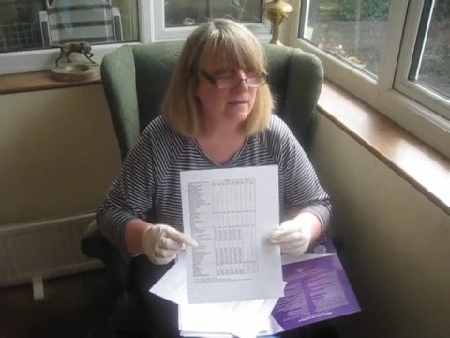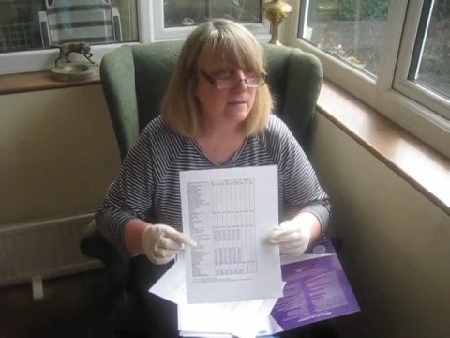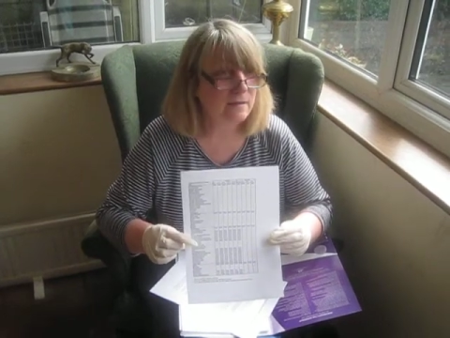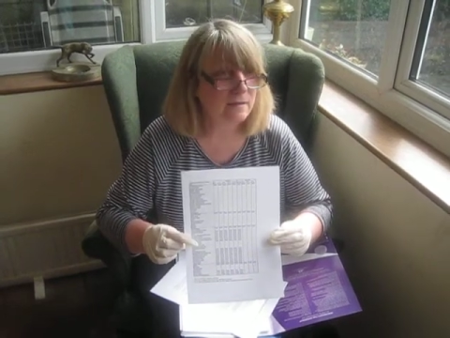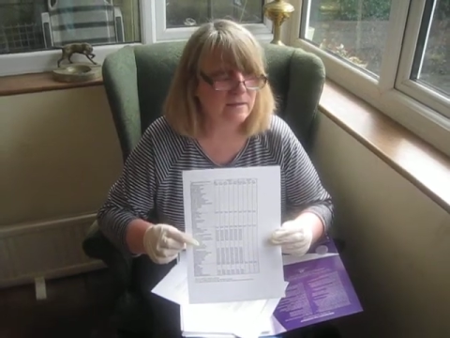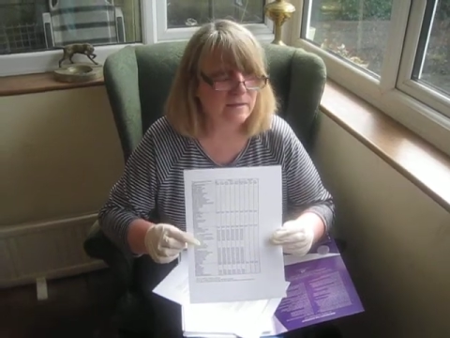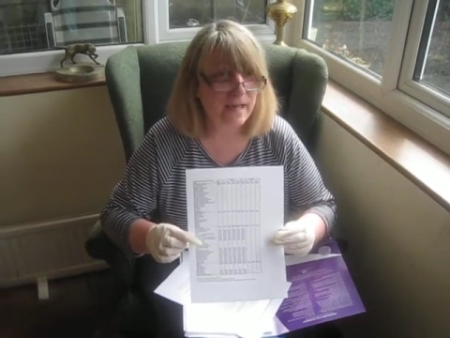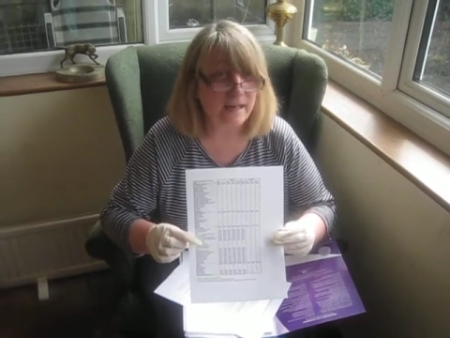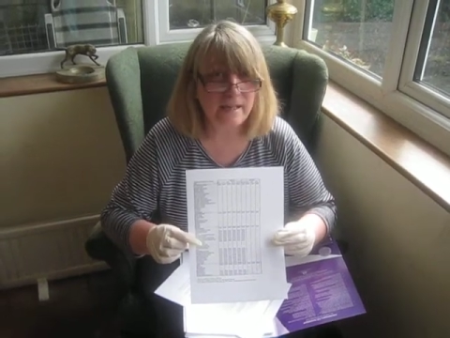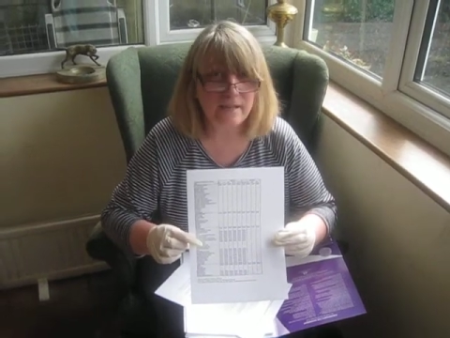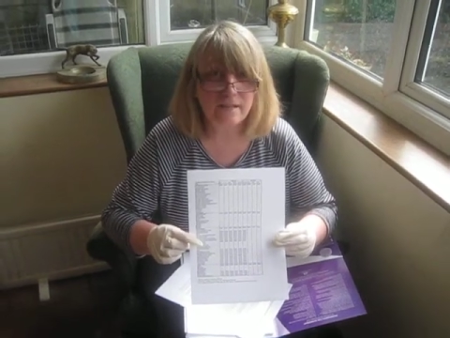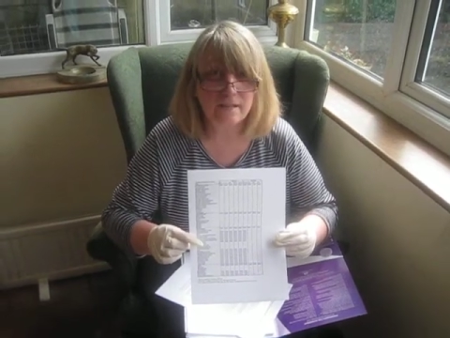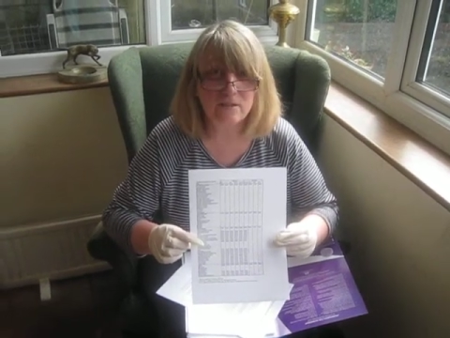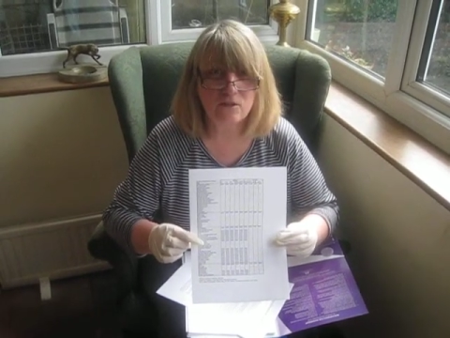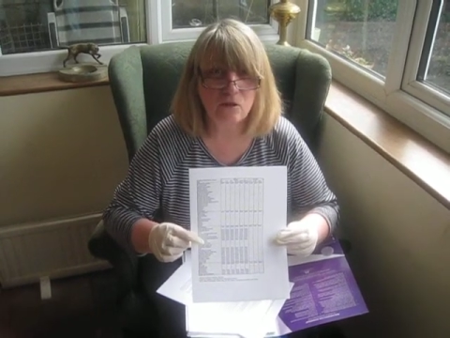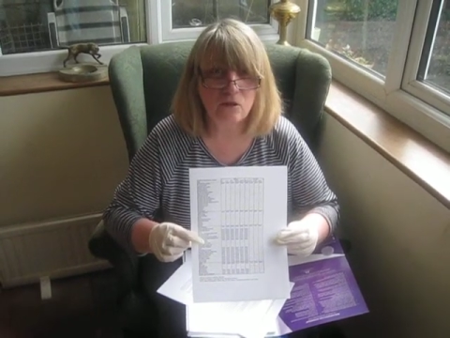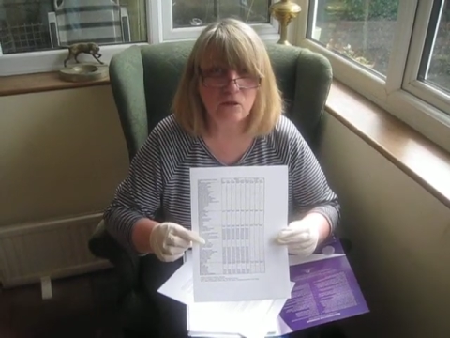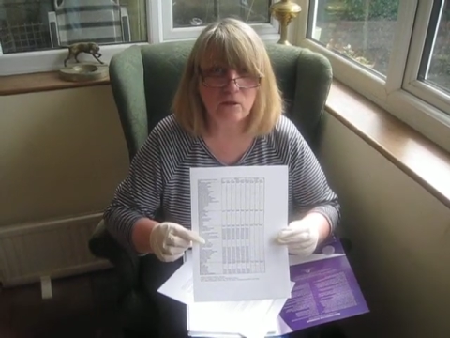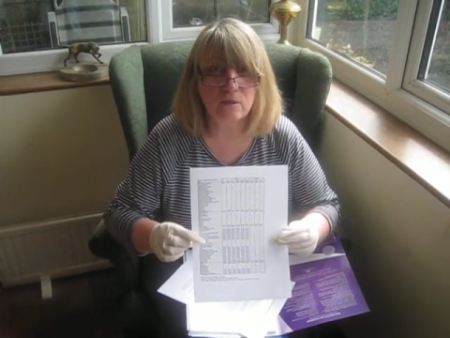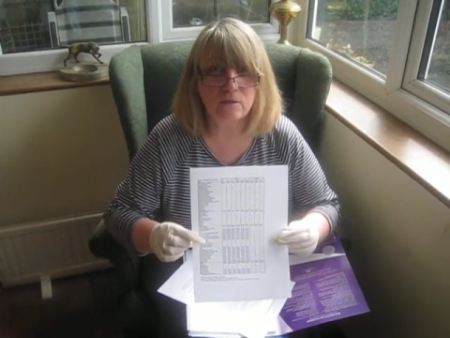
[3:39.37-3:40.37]
take the
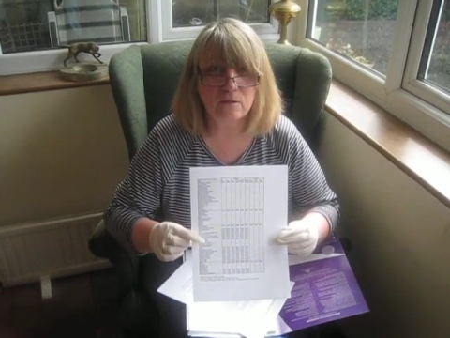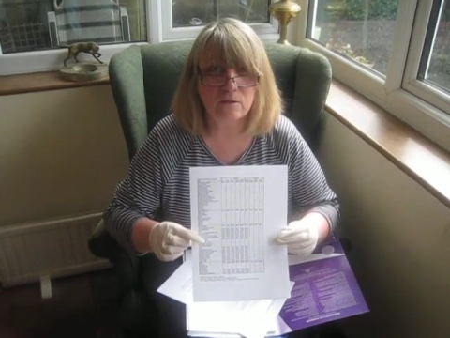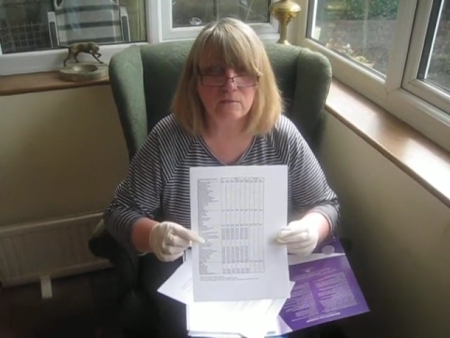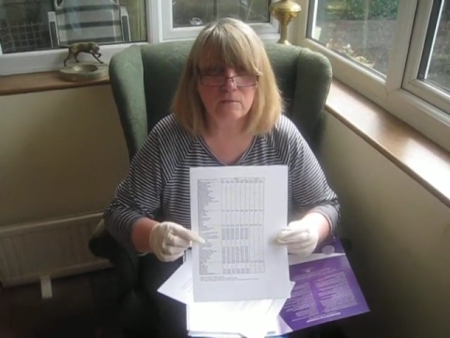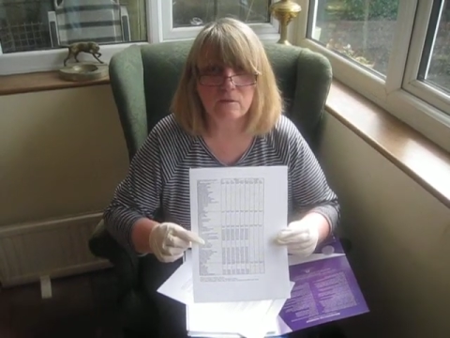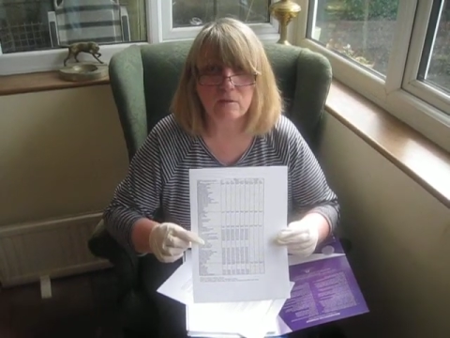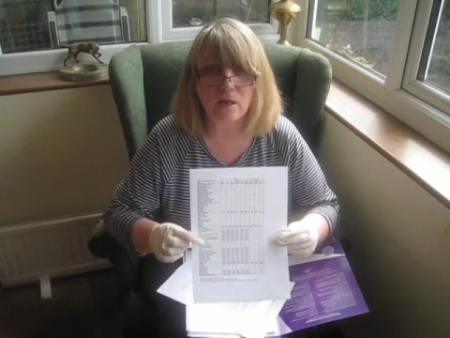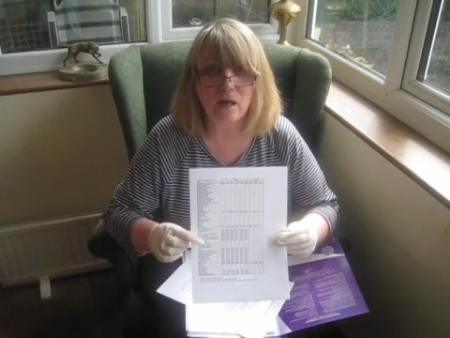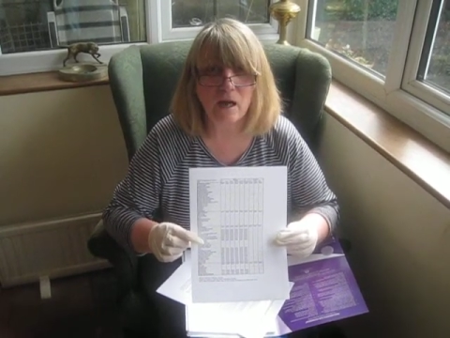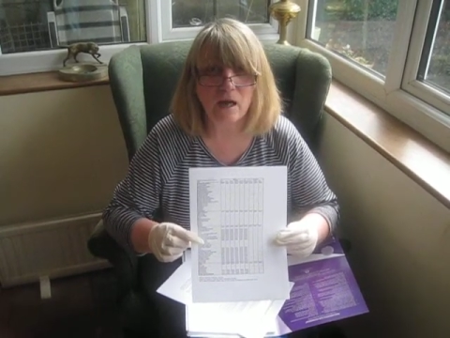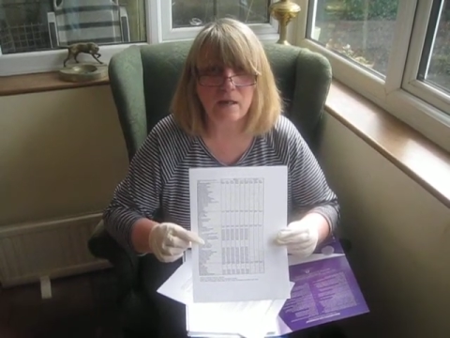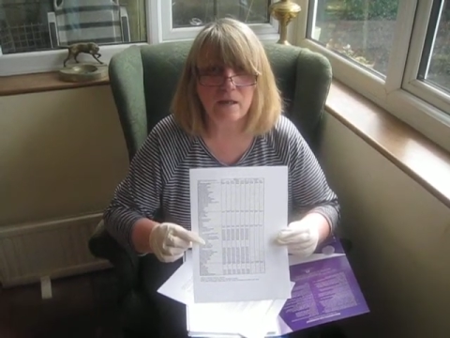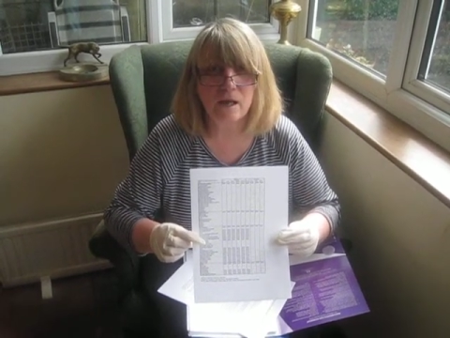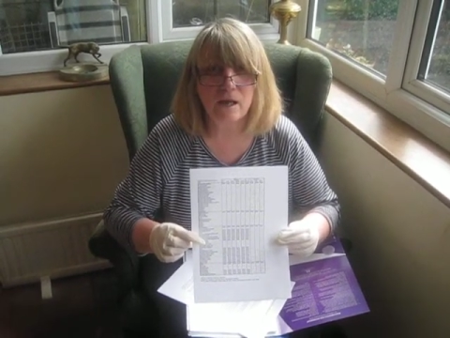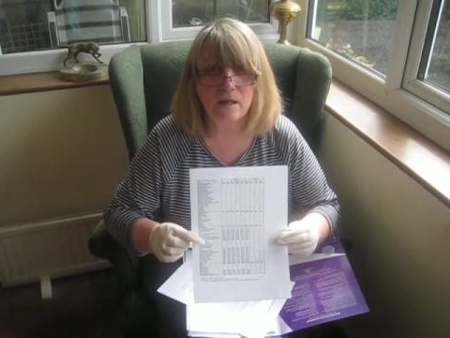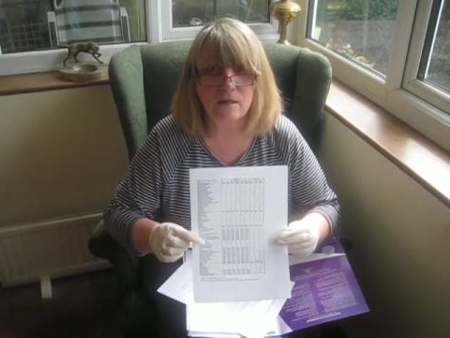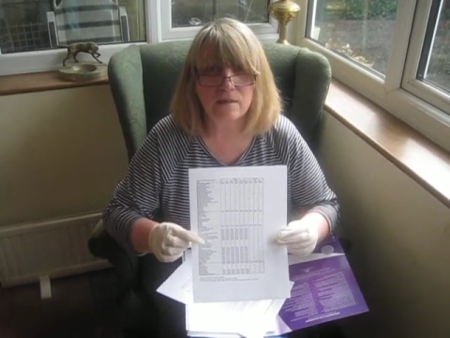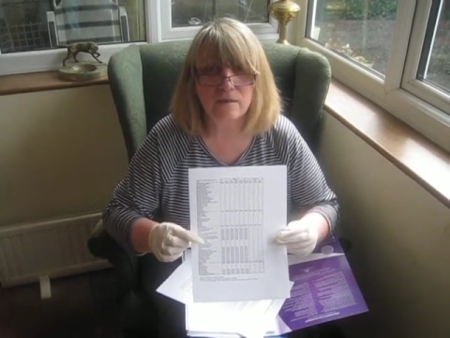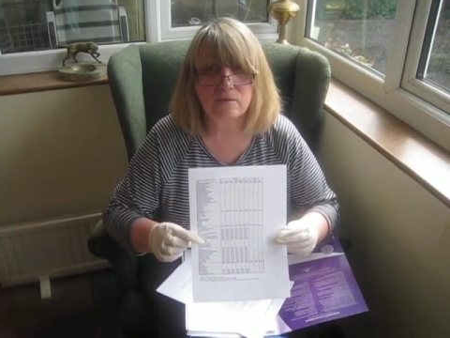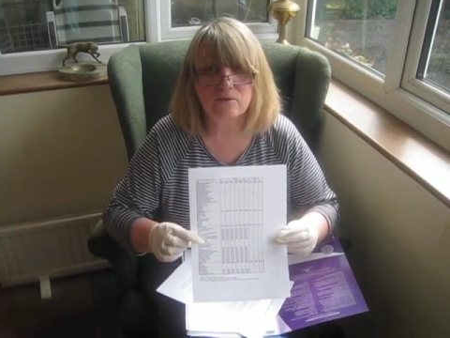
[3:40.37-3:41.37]

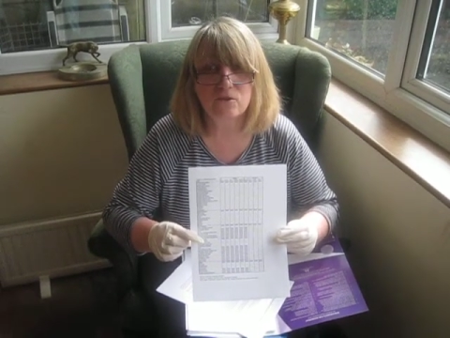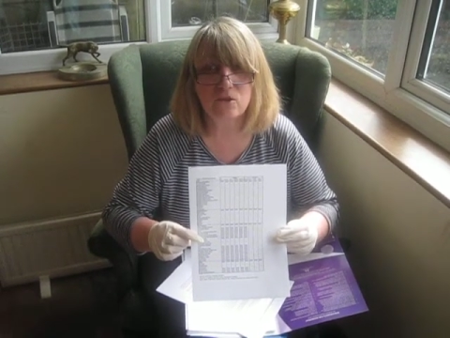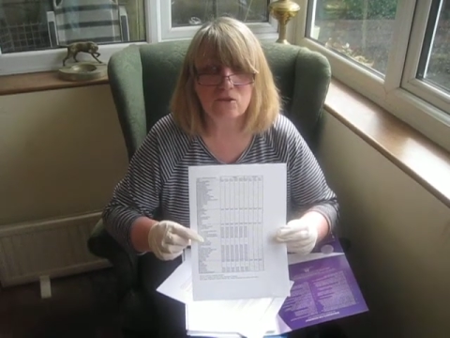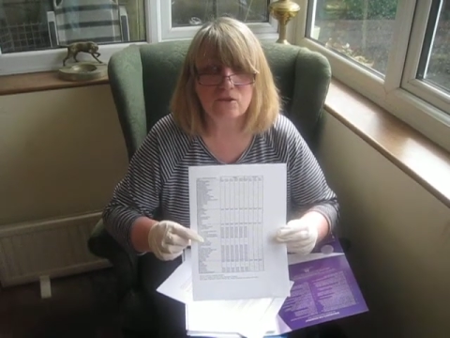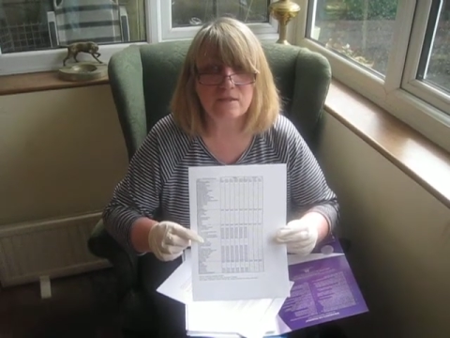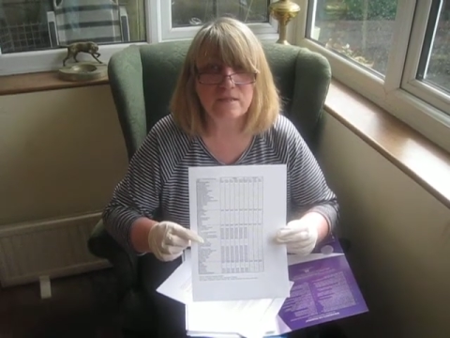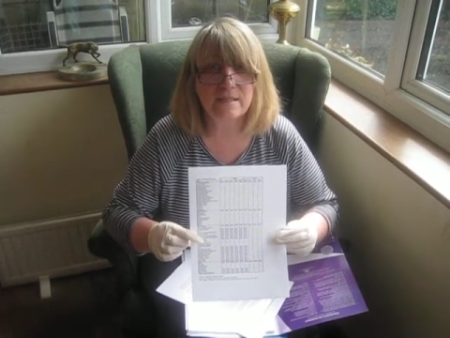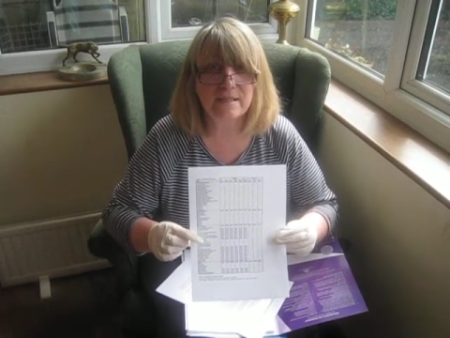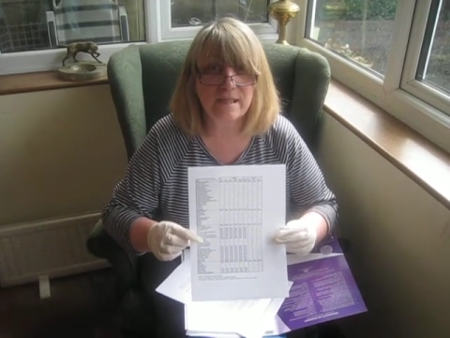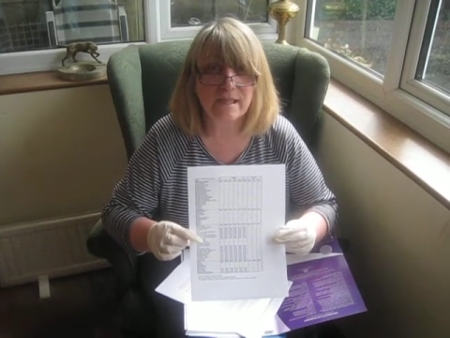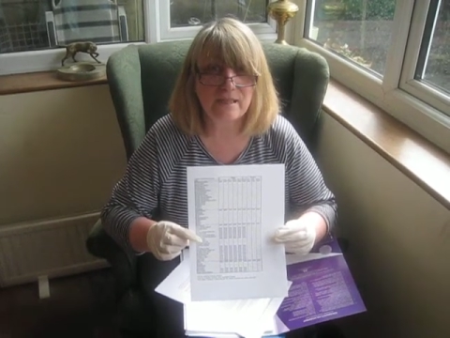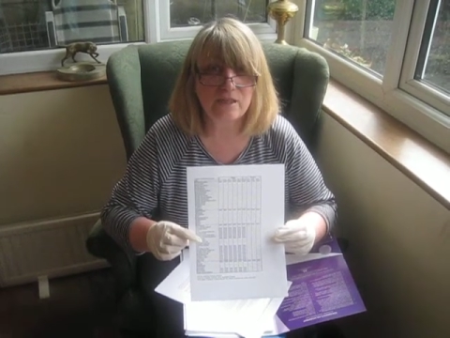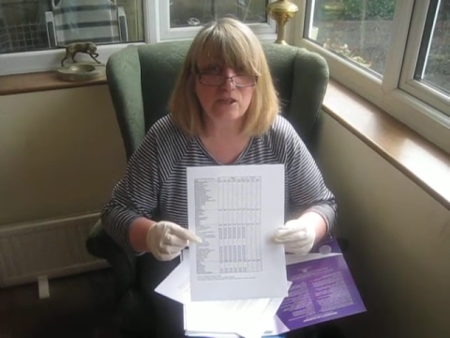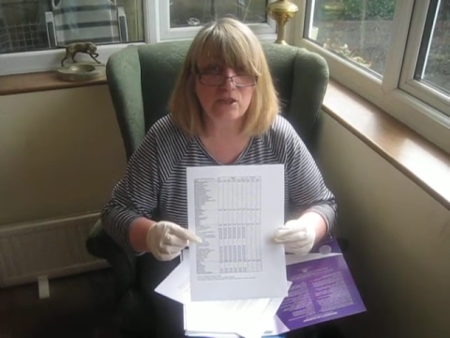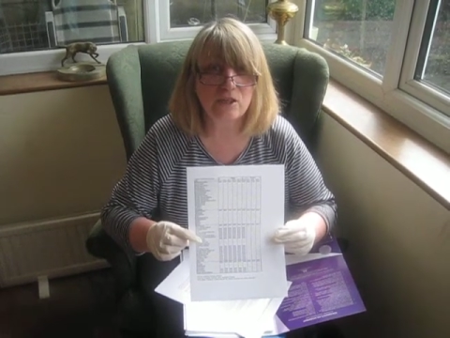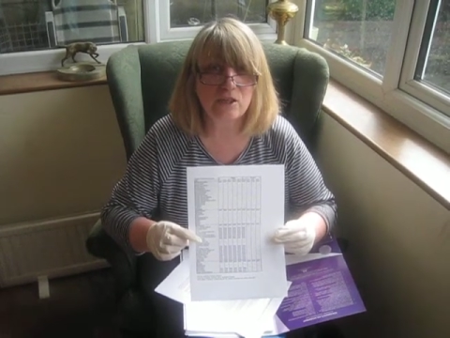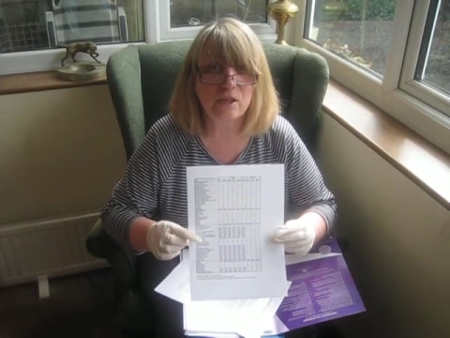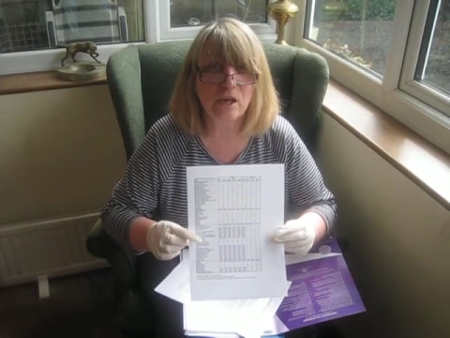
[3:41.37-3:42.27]
dog's attention